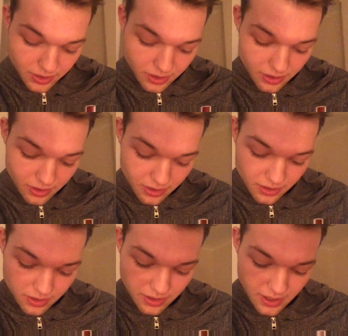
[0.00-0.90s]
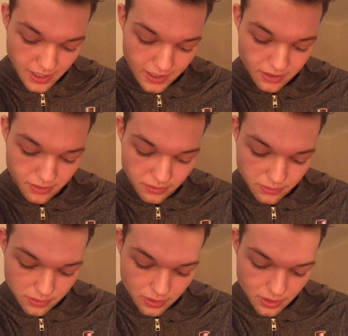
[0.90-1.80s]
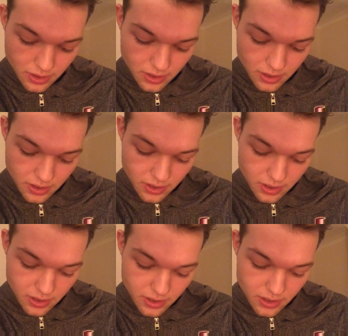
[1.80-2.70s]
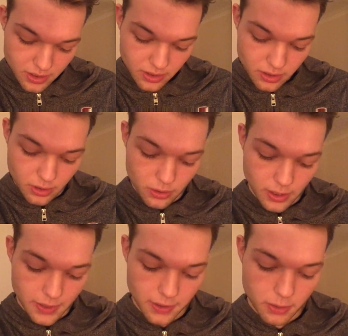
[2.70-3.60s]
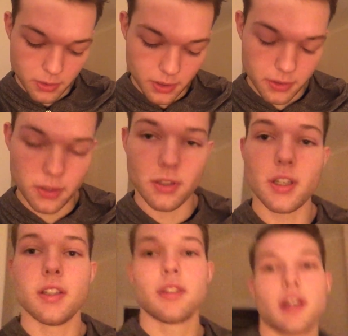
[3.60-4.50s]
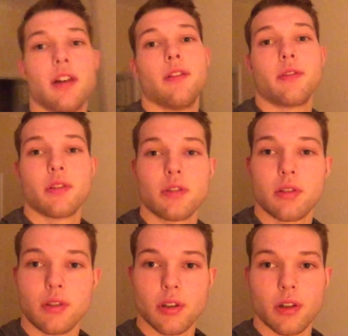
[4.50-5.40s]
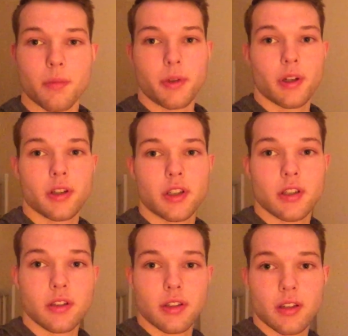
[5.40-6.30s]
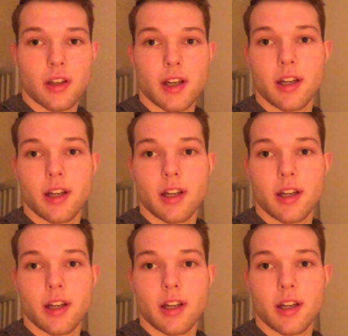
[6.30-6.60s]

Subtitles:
insulin active. So I think what I'll do is have 2 chocolate brioches,